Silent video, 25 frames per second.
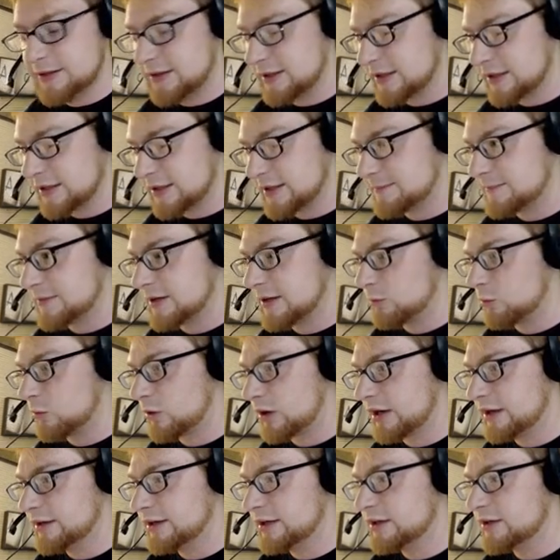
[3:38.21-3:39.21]
Um,
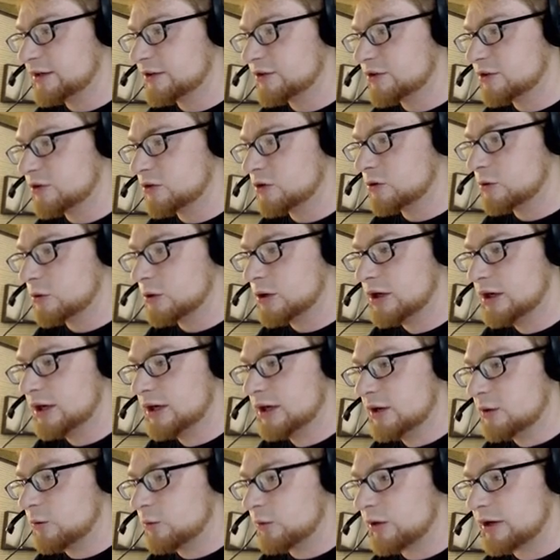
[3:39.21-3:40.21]
what I needed to do
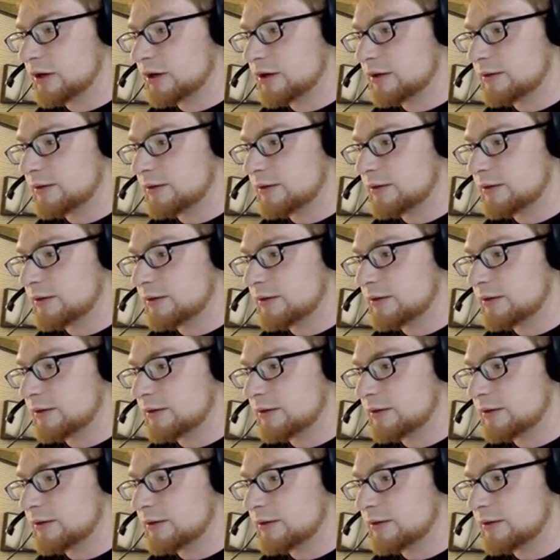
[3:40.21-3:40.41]
when